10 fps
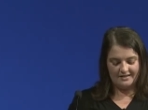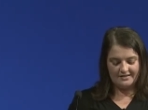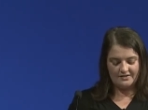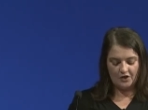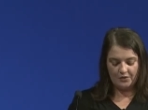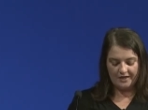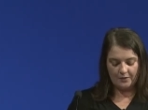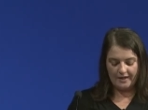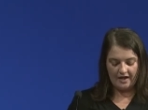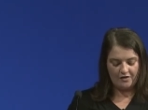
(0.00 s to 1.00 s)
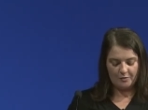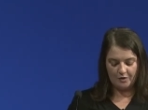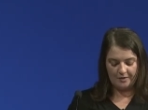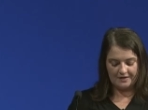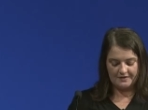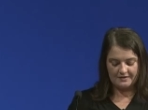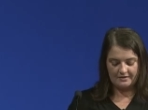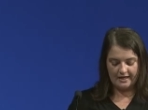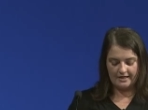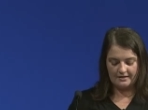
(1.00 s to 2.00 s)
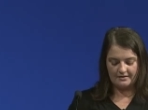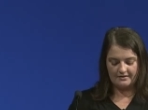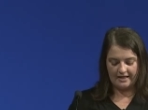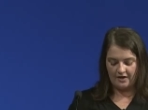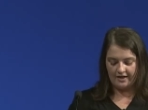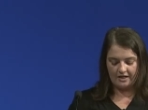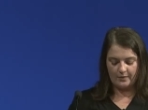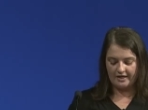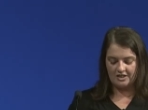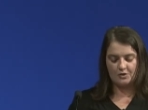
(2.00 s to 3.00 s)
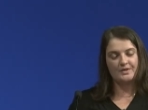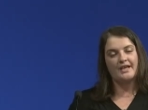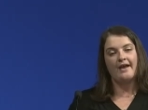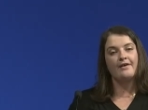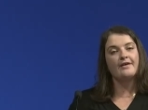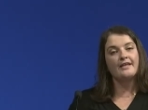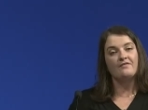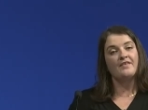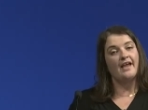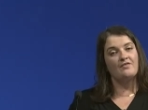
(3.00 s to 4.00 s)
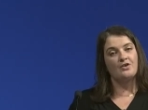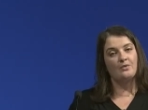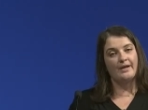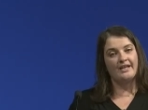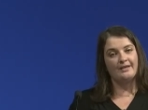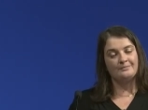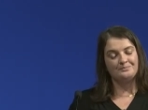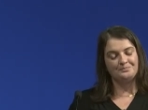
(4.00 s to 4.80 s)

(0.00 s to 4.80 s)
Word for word: So here we have our boomers, and they are getting ready to retire if they haven't already.